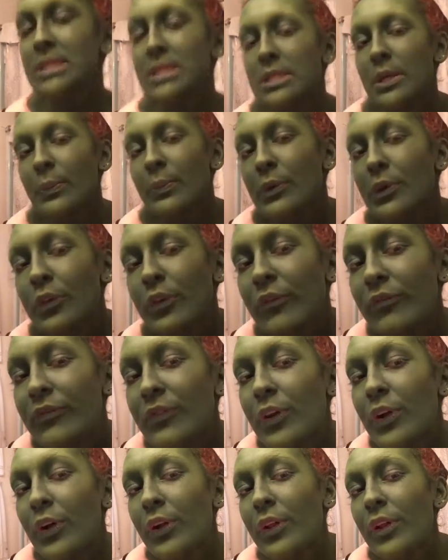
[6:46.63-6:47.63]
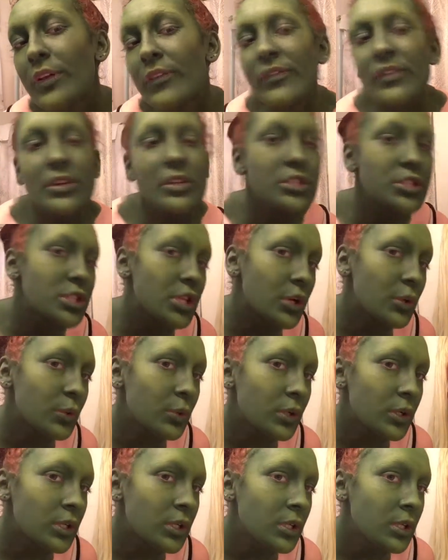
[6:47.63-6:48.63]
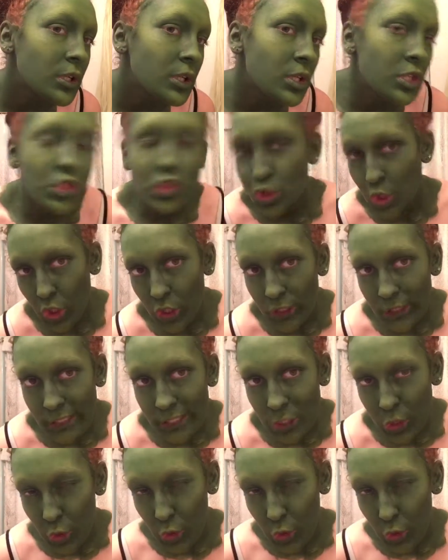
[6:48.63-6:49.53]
So beautiful. I feel so dark and